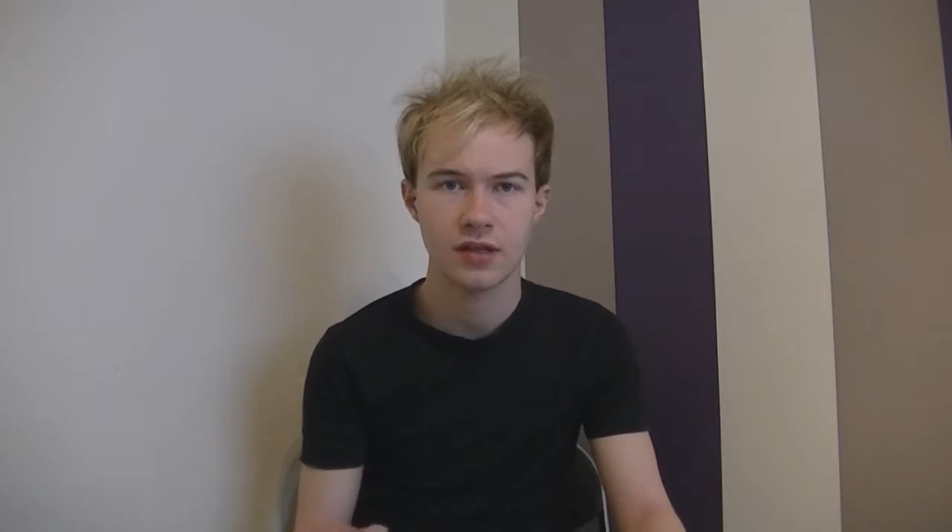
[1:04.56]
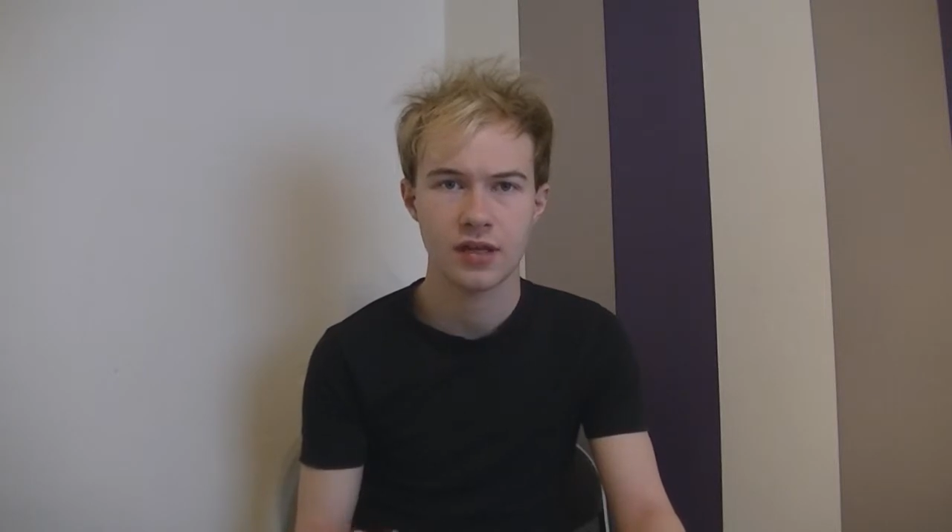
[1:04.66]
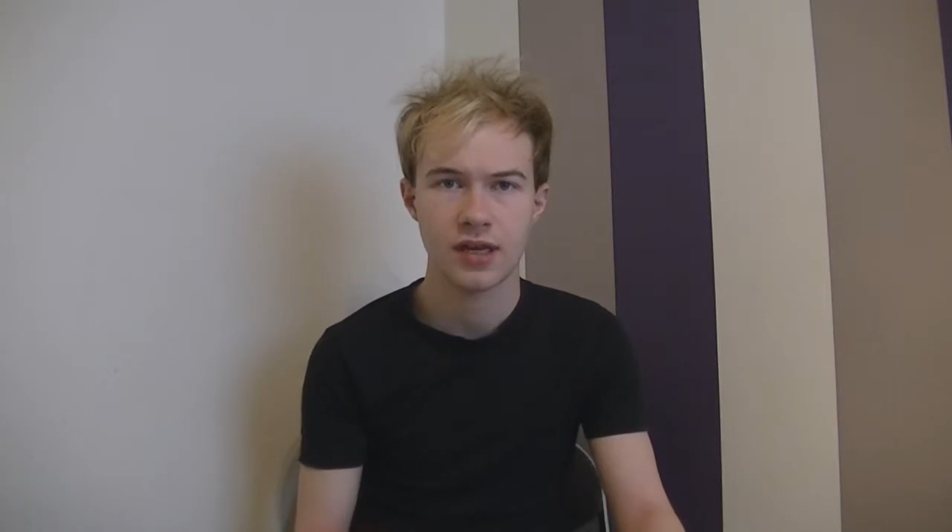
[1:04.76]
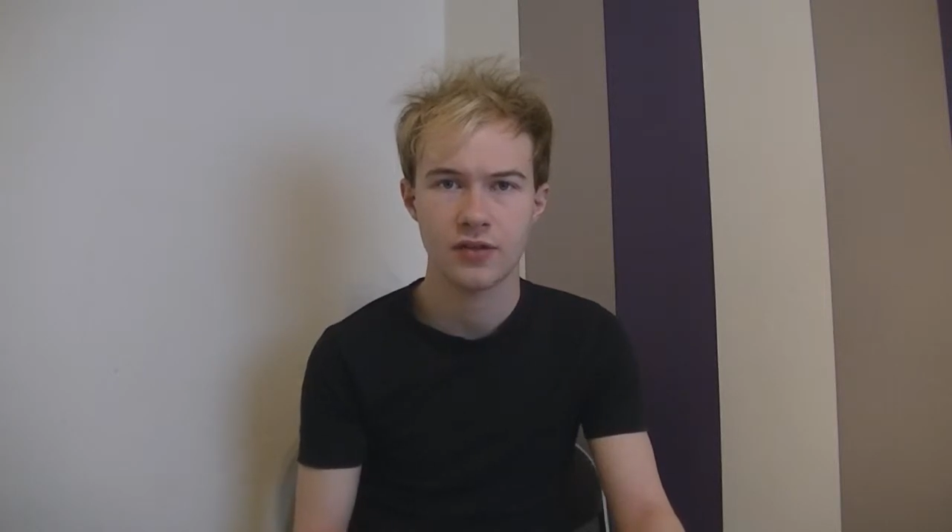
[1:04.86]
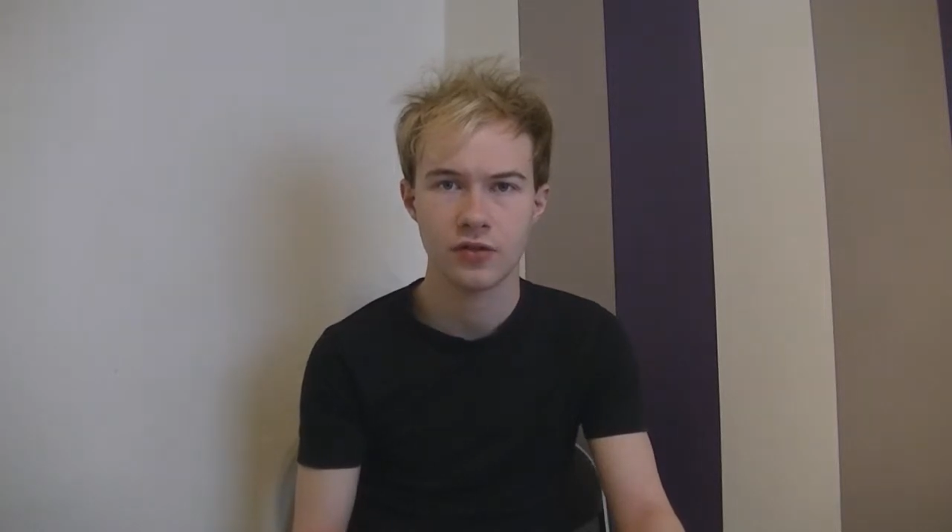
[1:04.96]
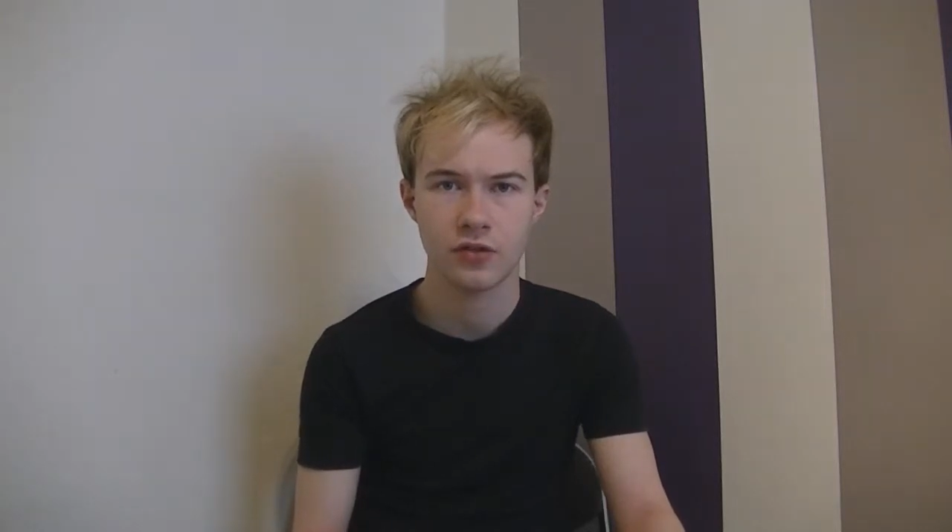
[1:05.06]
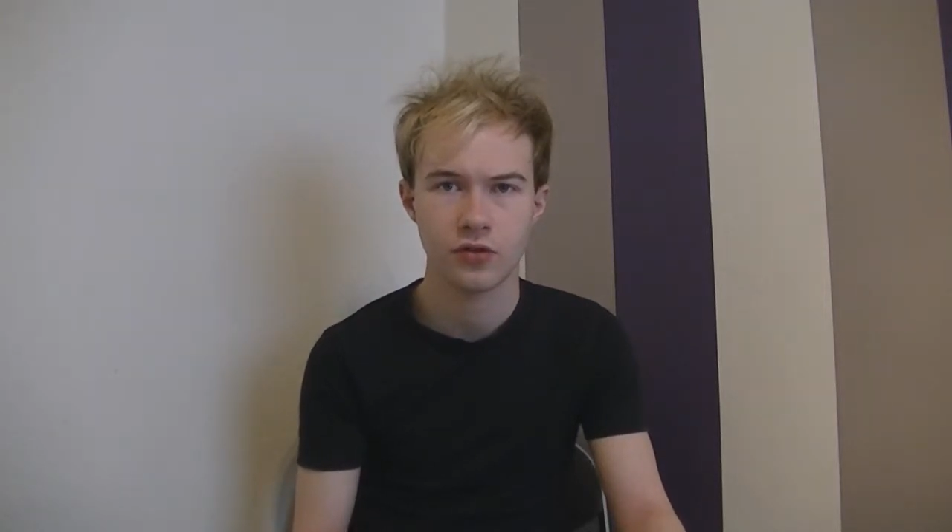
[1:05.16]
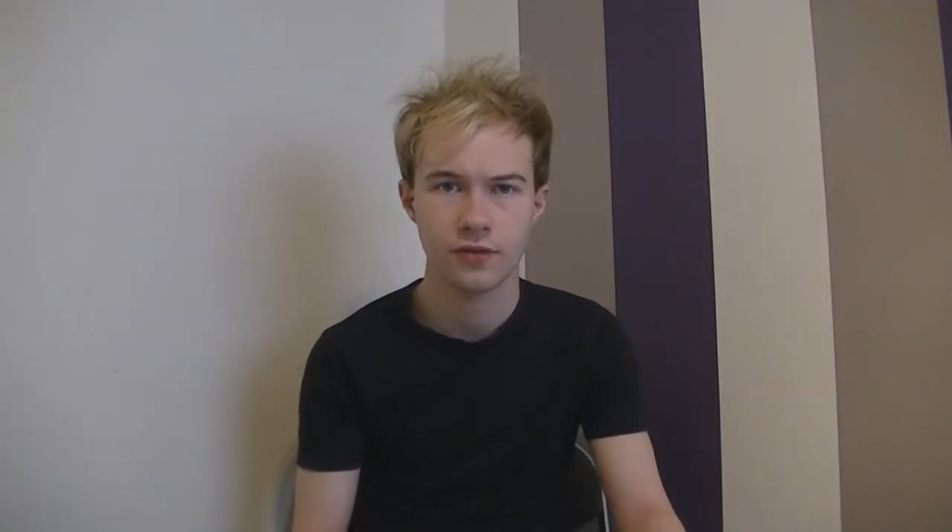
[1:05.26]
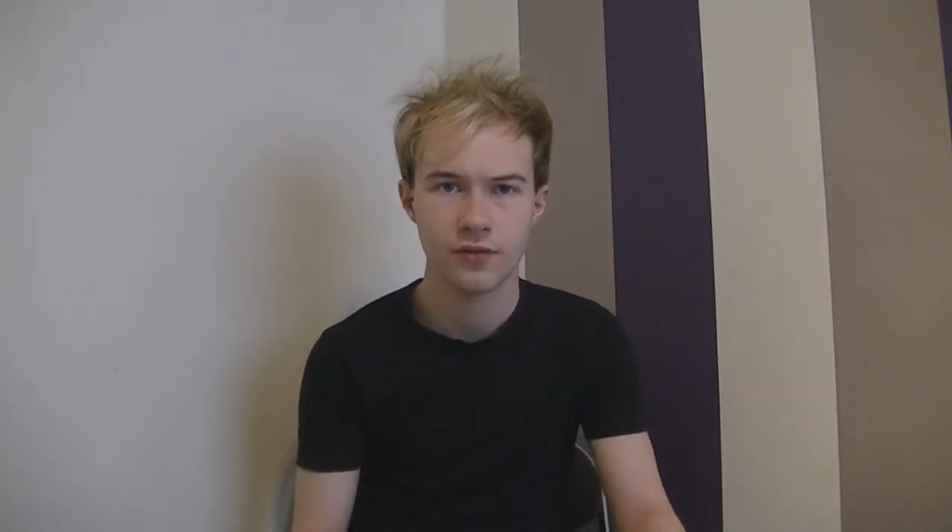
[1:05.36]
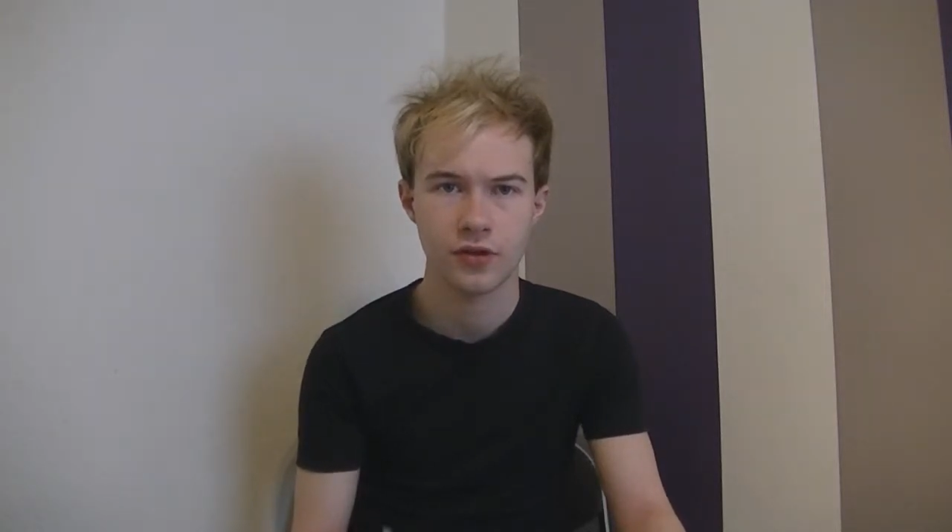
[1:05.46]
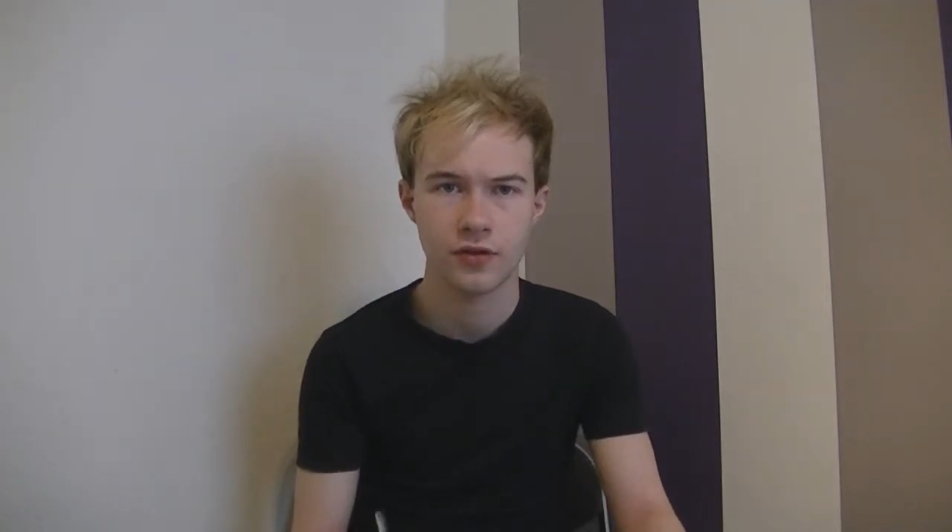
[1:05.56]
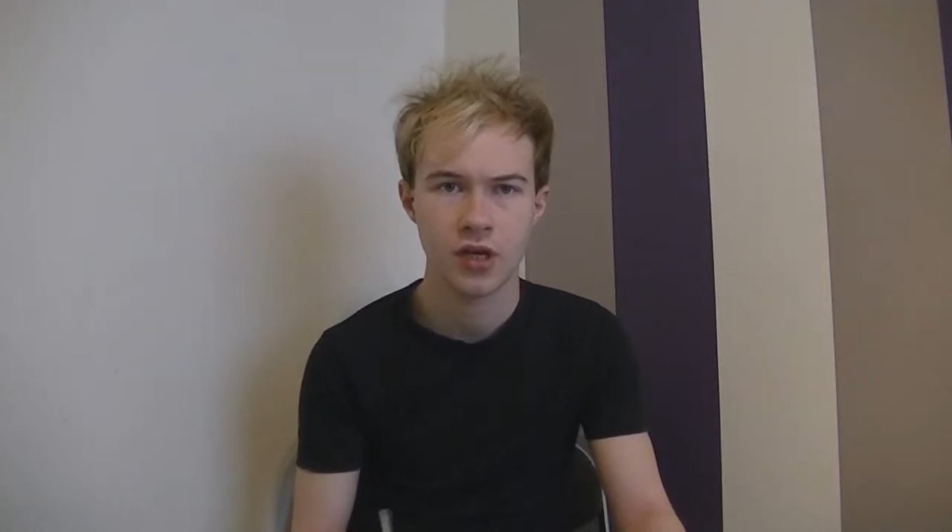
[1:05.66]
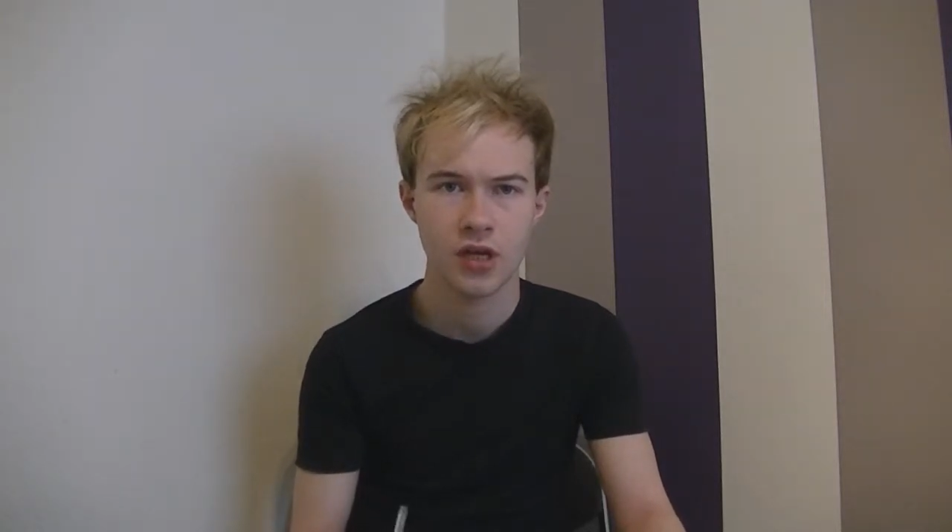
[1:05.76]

cancer sufferers